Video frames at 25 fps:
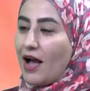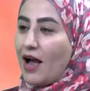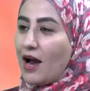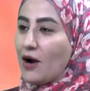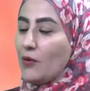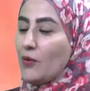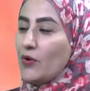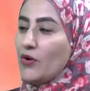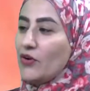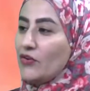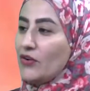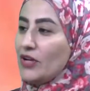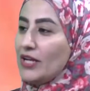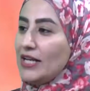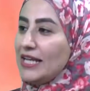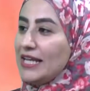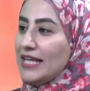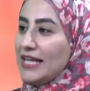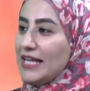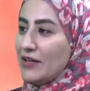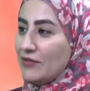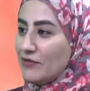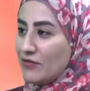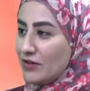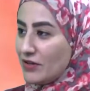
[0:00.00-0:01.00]
are we
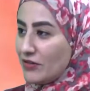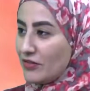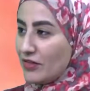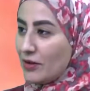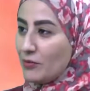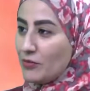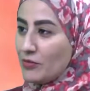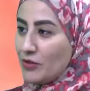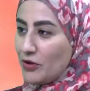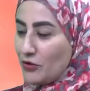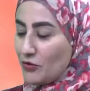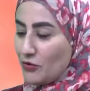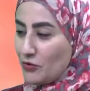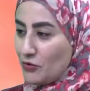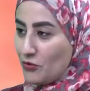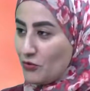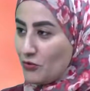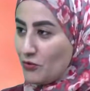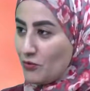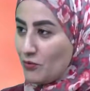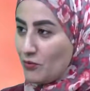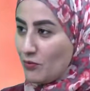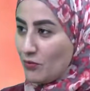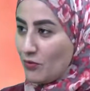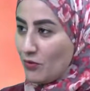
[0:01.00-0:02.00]
really giving them their
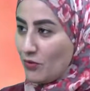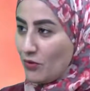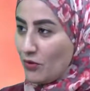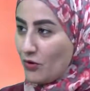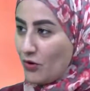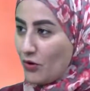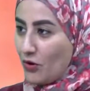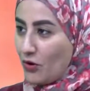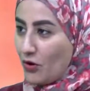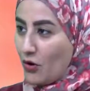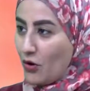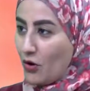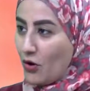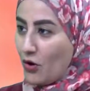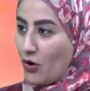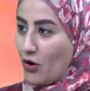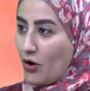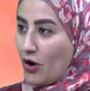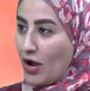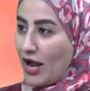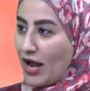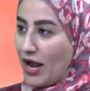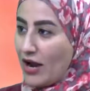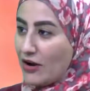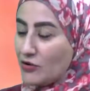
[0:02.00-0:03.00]
room?
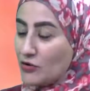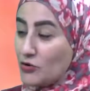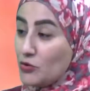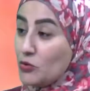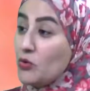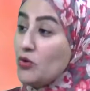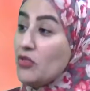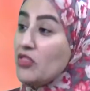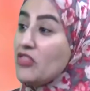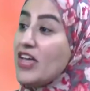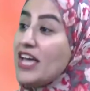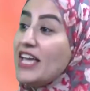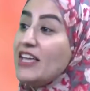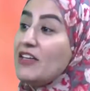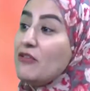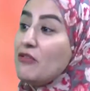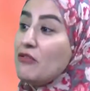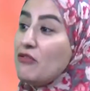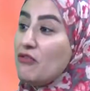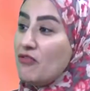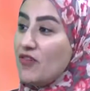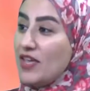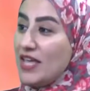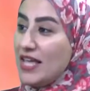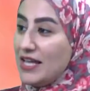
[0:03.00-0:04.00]
Do they
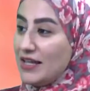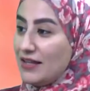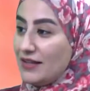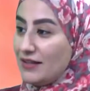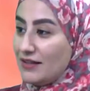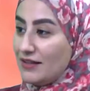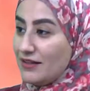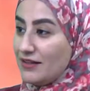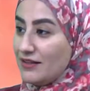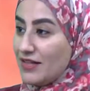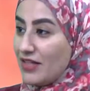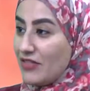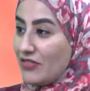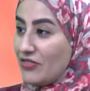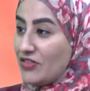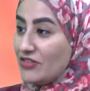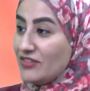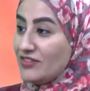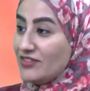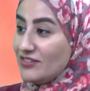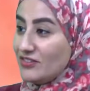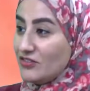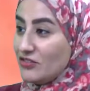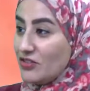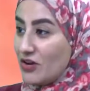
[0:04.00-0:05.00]
feel that
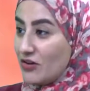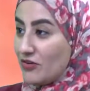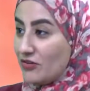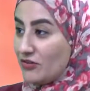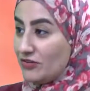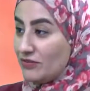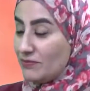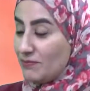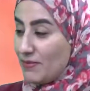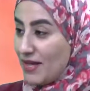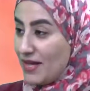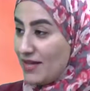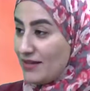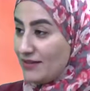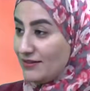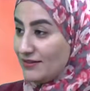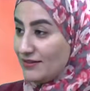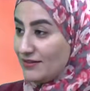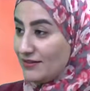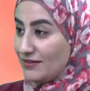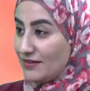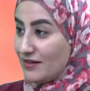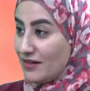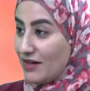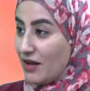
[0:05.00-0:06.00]
this is their
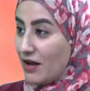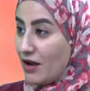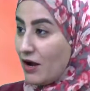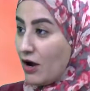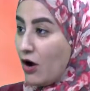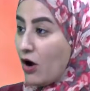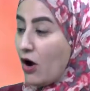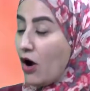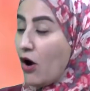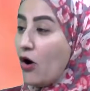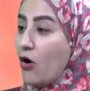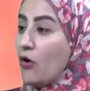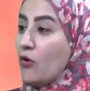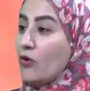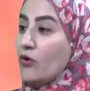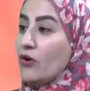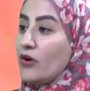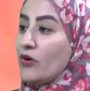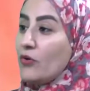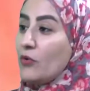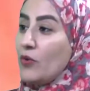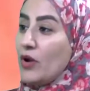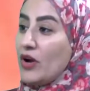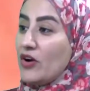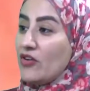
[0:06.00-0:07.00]
space
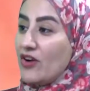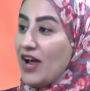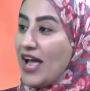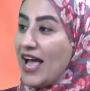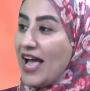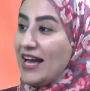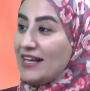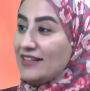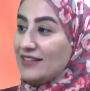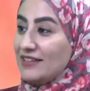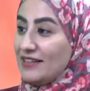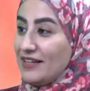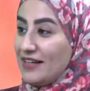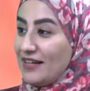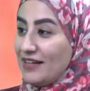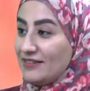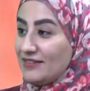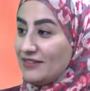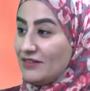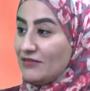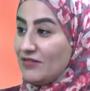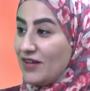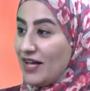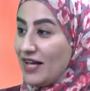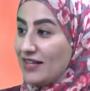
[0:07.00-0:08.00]
or we are acting
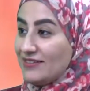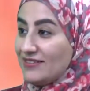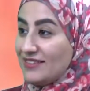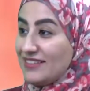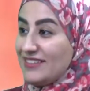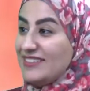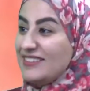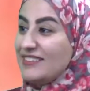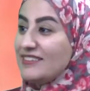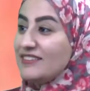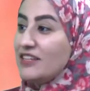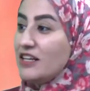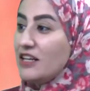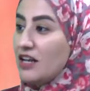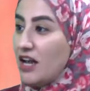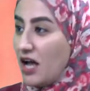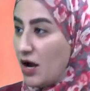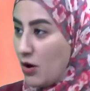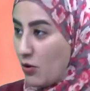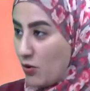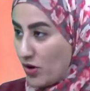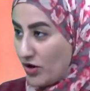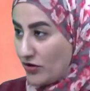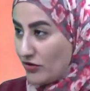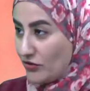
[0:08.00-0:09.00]
as if as it's still
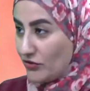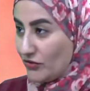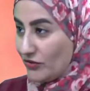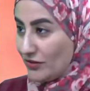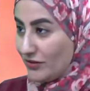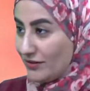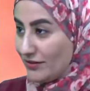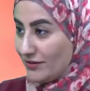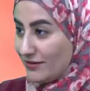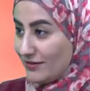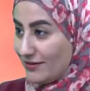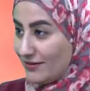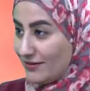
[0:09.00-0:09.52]
ours?